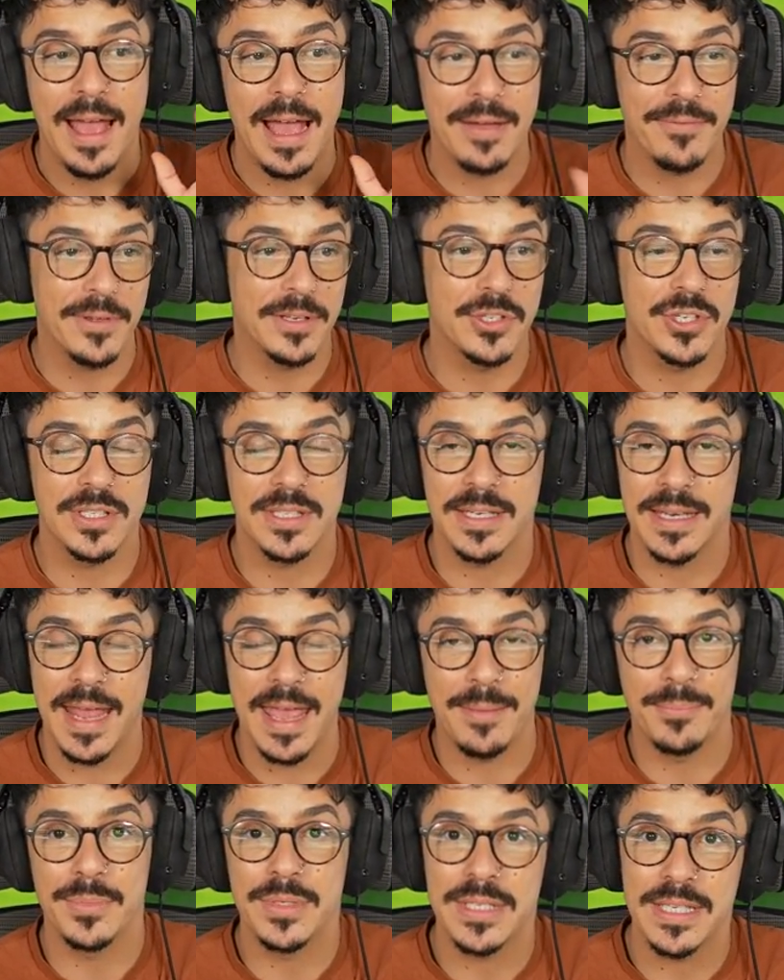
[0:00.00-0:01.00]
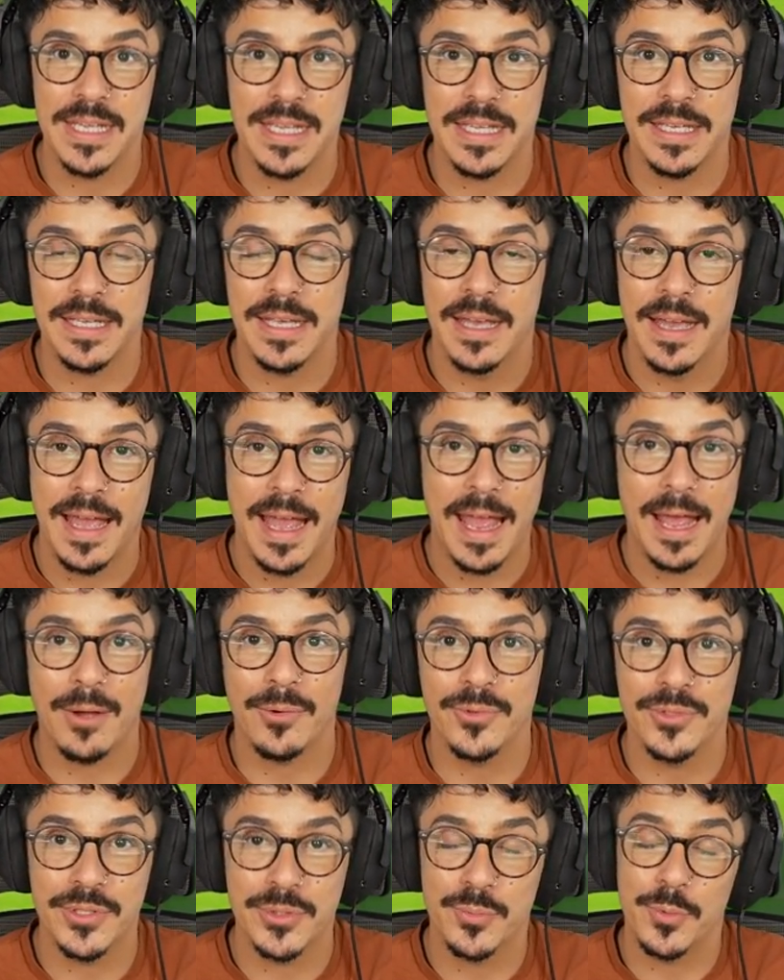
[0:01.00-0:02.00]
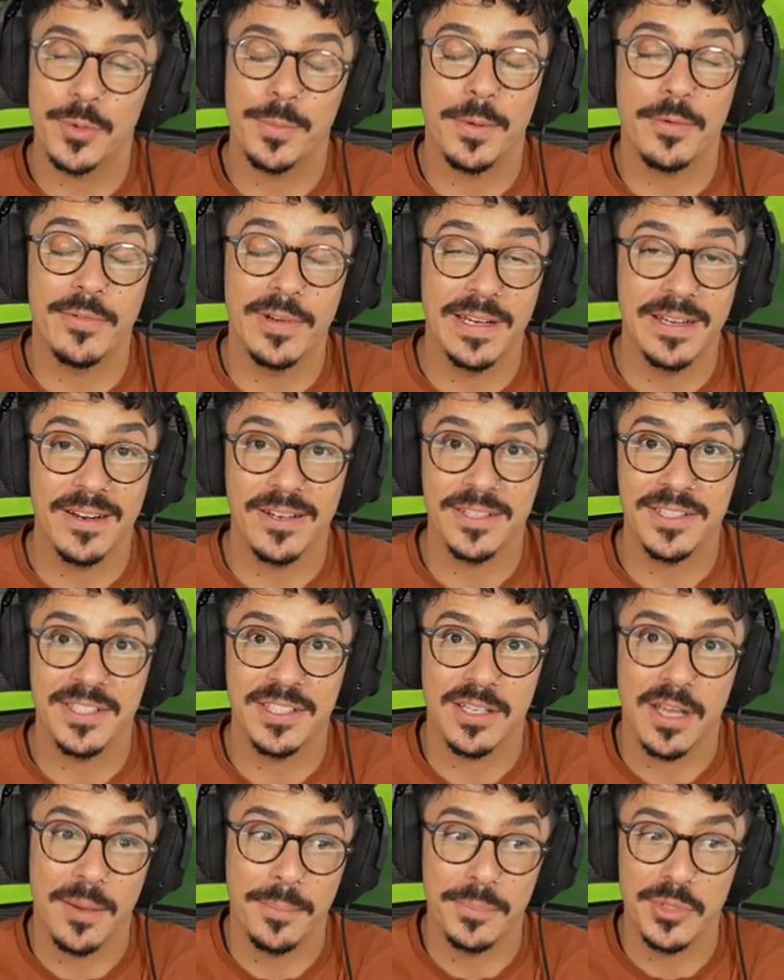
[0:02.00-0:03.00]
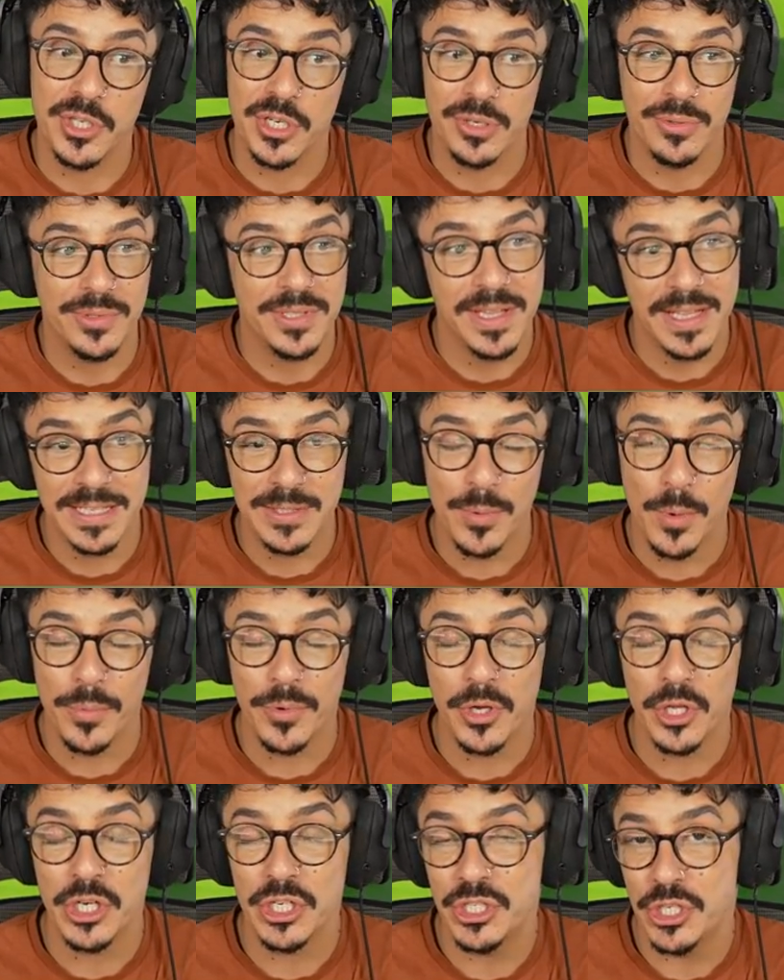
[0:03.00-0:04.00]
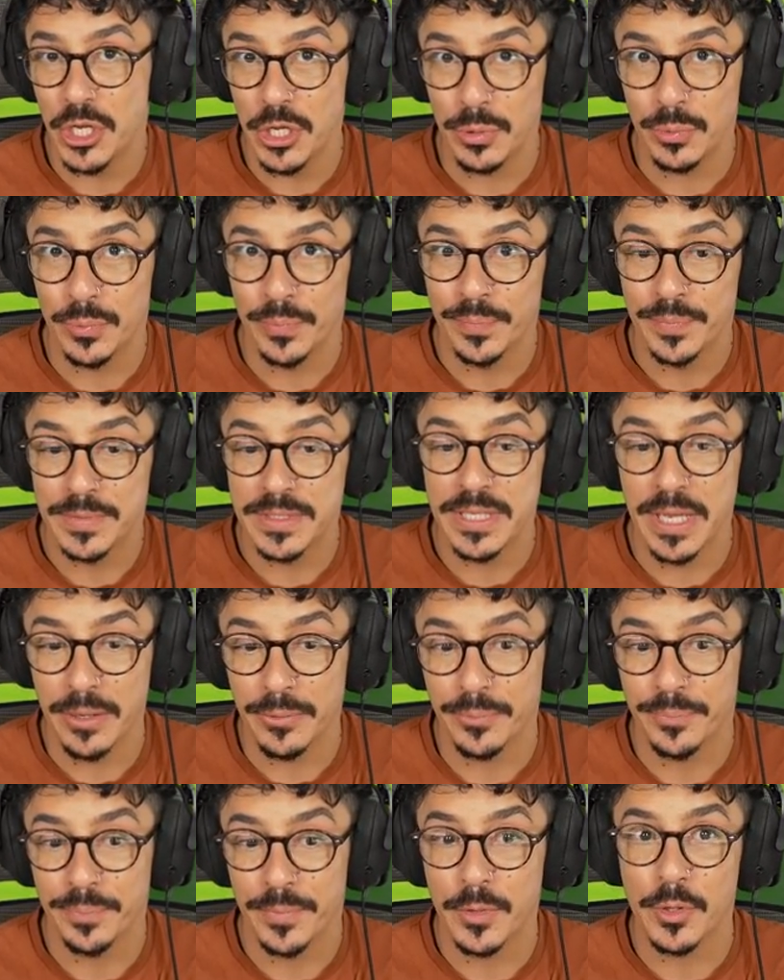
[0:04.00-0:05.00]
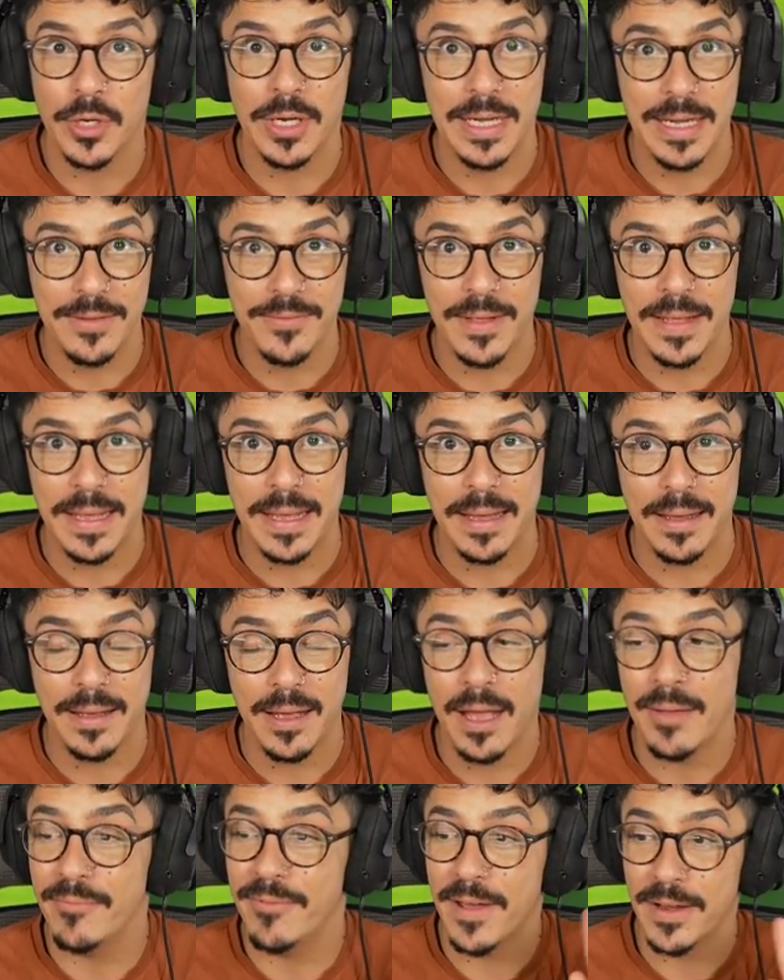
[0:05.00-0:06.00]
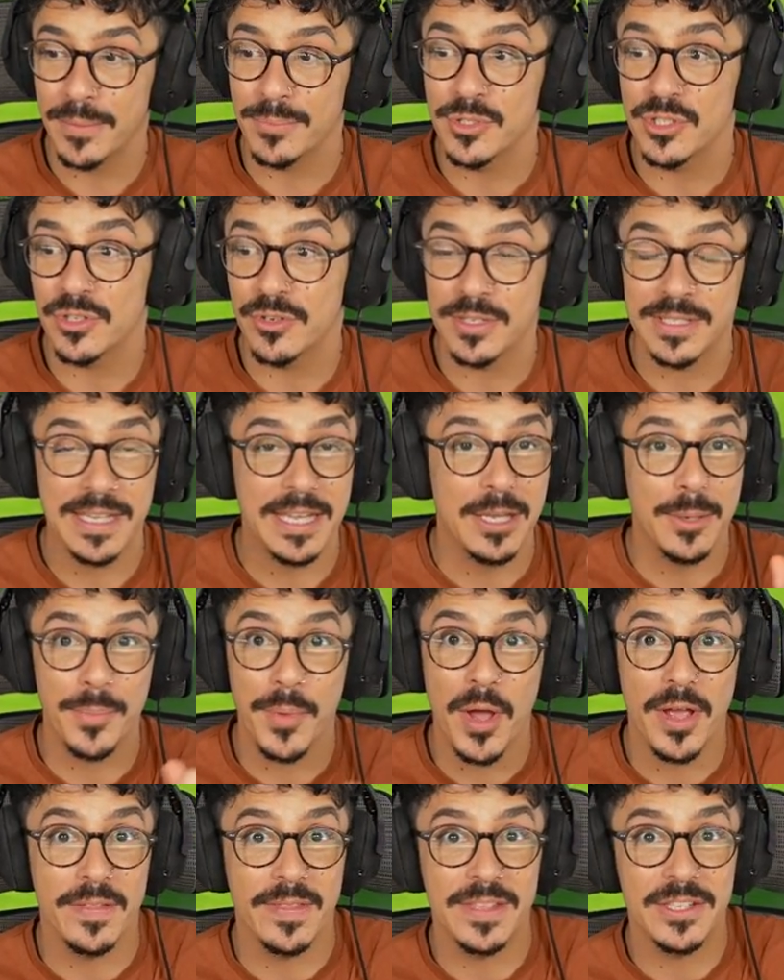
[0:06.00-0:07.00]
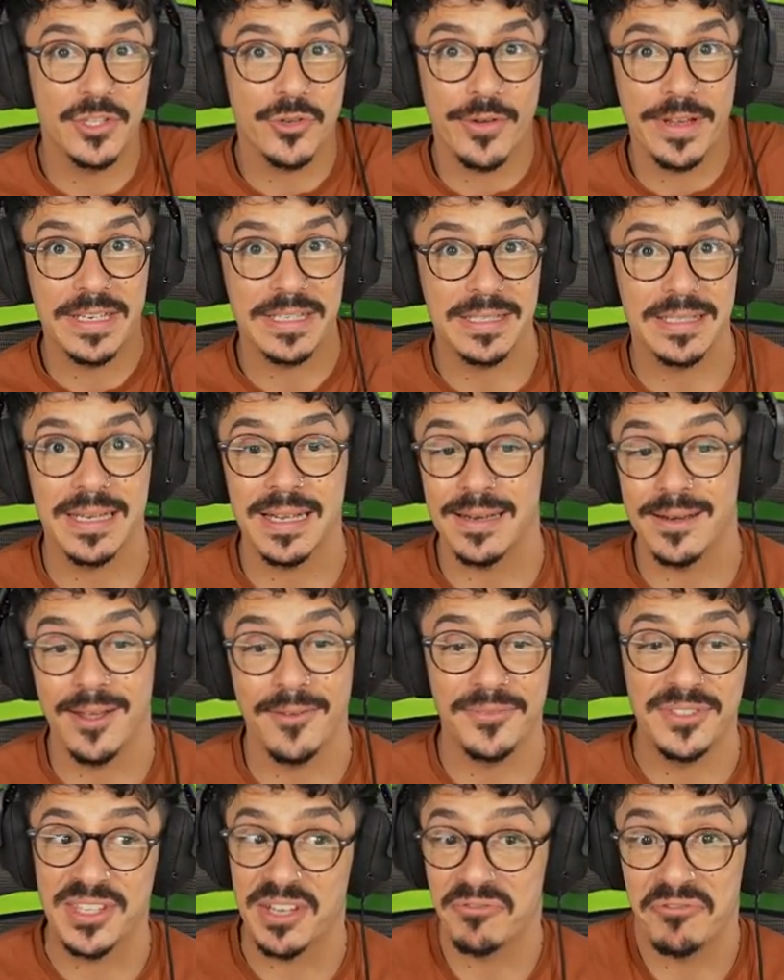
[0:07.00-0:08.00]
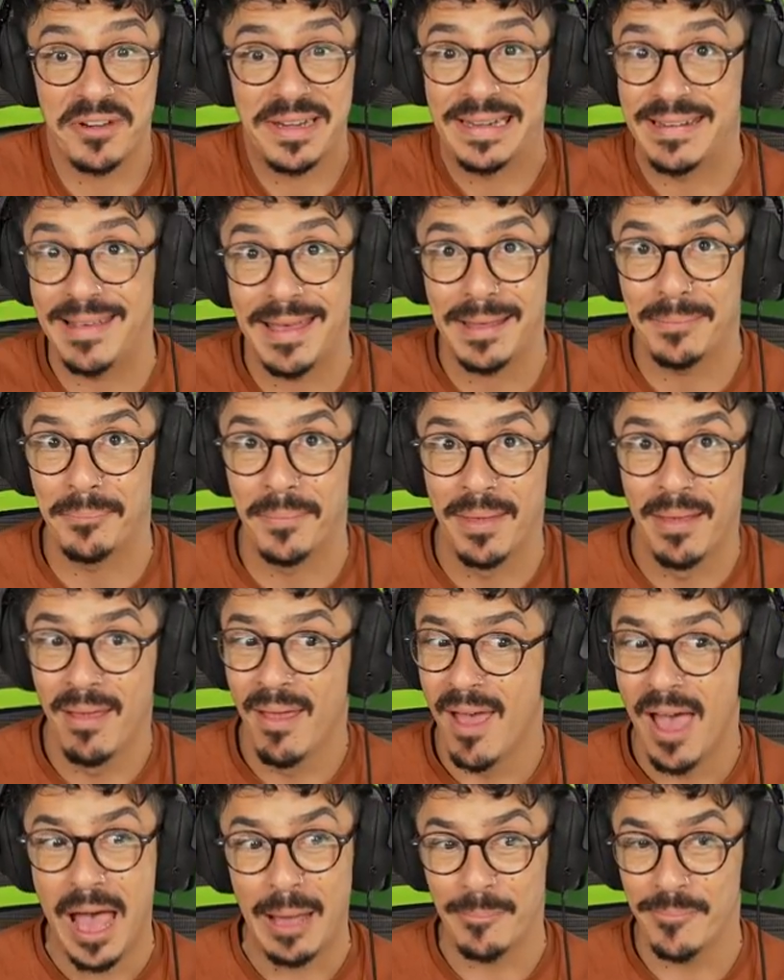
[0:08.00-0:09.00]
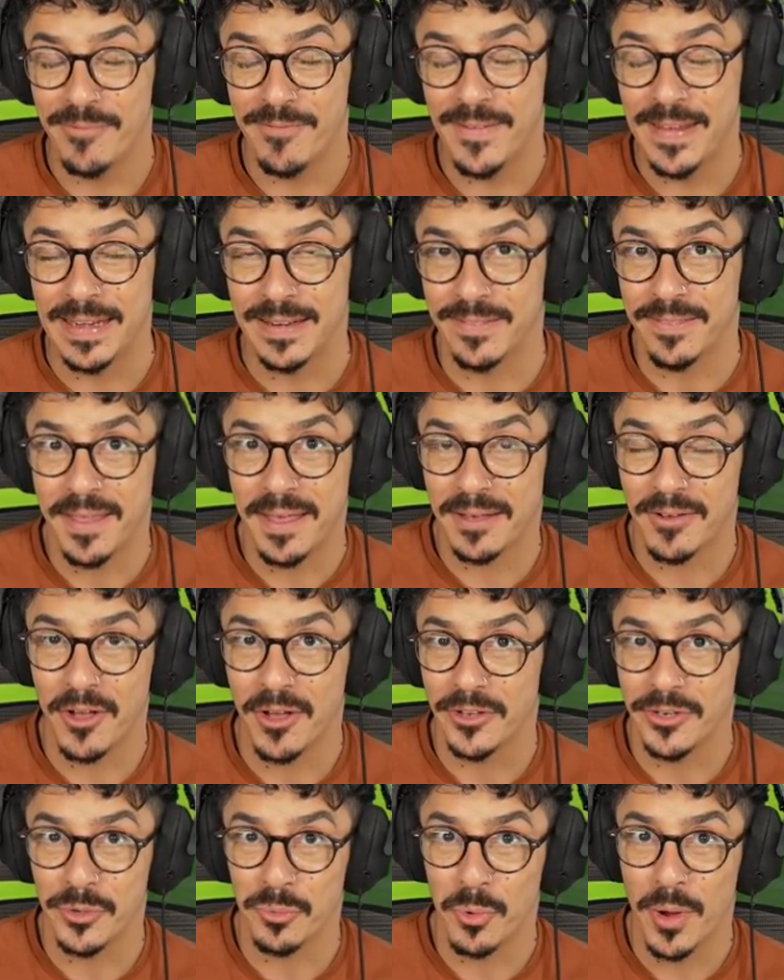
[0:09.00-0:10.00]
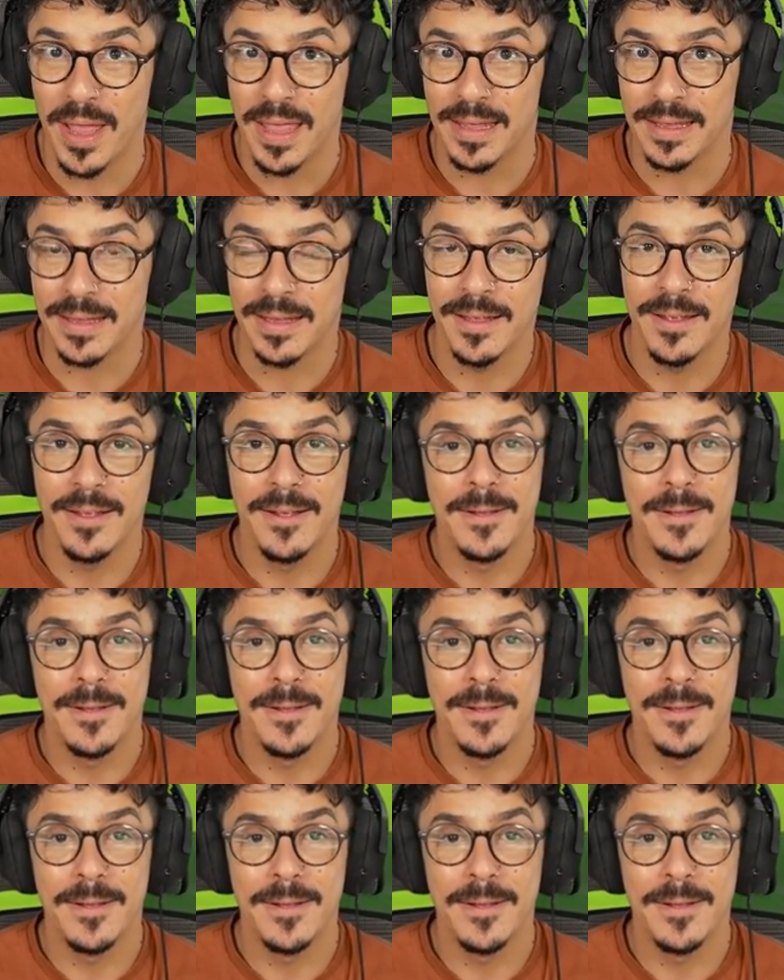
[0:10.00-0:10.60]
Having just an empty house would be really nice to come to. So that's what we're going to do. So I'm going to leave it here. In fact, I'm just going to say goodbye on this screen today, loves. I really am. I'm feeling that kind of way.